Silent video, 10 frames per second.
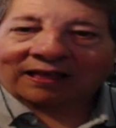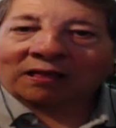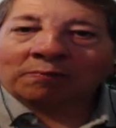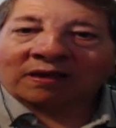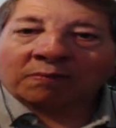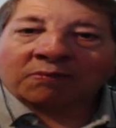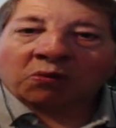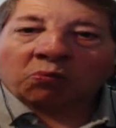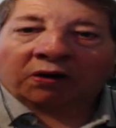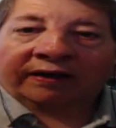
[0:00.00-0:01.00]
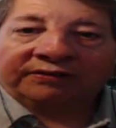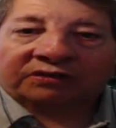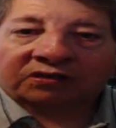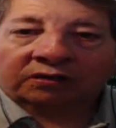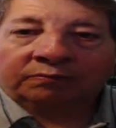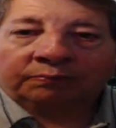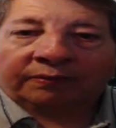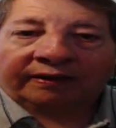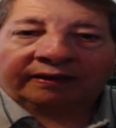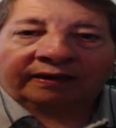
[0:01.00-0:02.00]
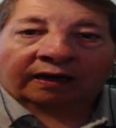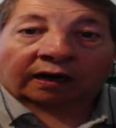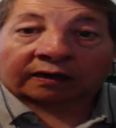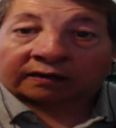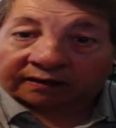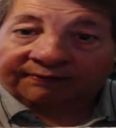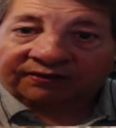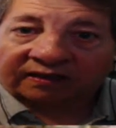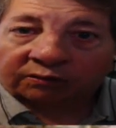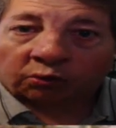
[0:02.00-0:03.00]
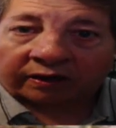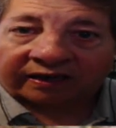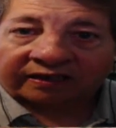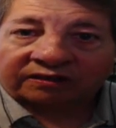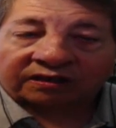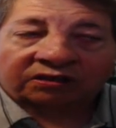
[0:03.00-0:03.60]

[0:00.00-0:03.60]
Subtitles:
the minimum wage shouldn't be a living wage.